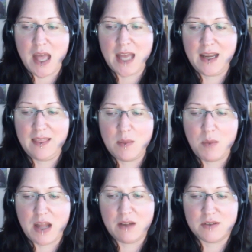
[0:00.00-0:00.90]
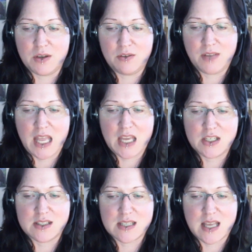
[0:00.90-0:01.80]
and hit the bell for
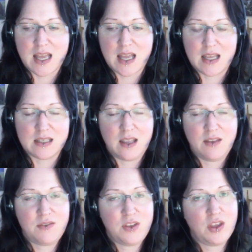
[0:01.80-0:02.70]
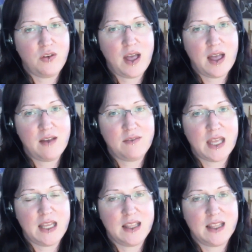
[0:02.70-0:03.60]
notifications. And if you have
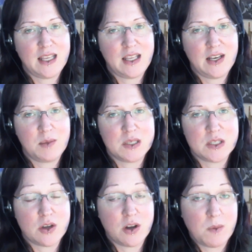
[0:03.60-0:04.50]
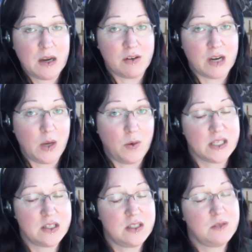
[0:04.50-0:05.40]
anything that you'd like me to talk about or any
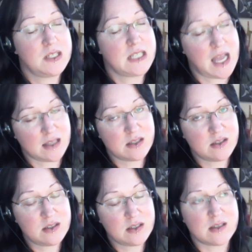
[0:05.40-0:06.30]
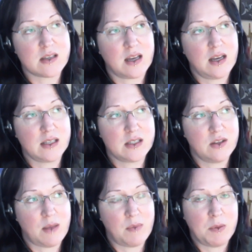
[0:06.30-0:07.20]
questions you want answered, because I'd like to do
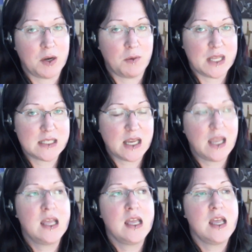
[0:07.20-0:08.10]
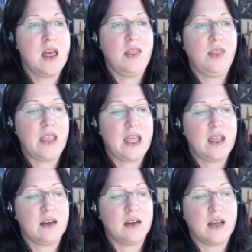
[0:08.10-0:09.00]
that maybe on a Wednesday,
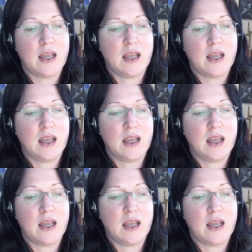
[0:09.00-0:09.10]
then